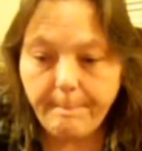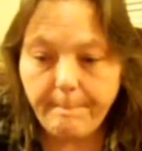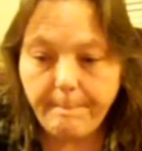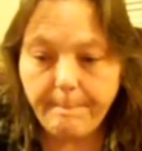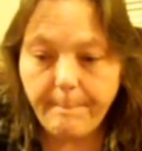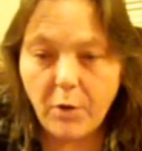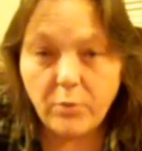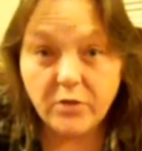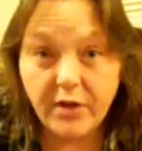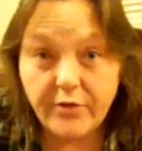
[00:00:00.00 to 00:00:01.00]
almost
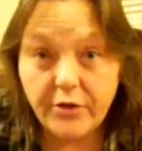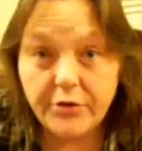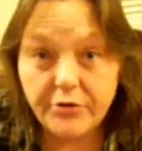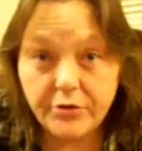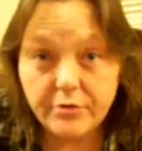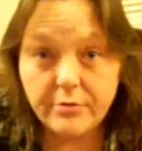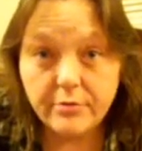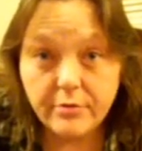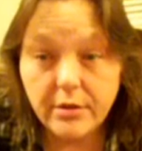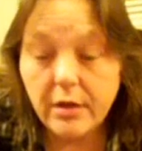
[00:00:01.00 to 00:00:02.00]
five years.
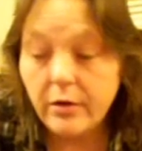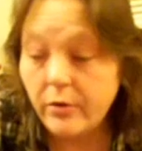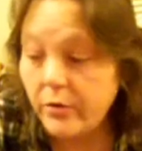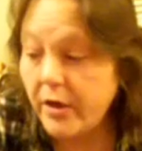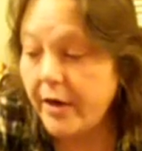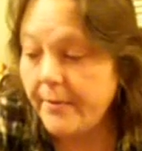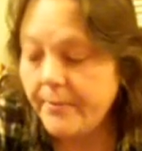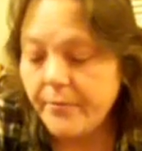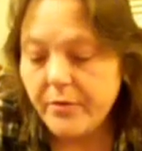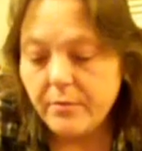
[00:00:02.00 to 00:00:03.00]
So, yeah.
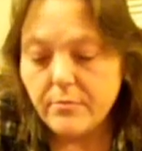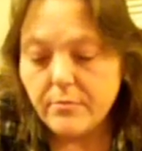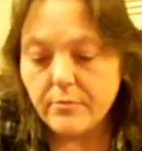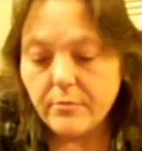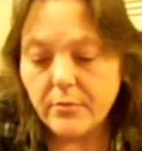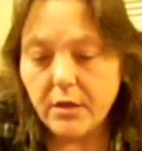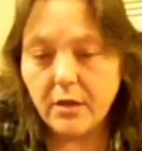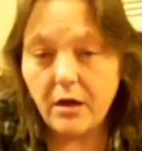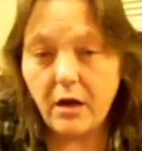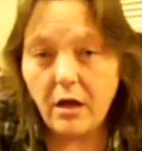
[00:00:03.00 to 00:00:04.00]

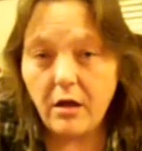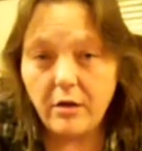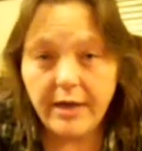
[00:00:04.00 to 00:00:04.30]
All natural.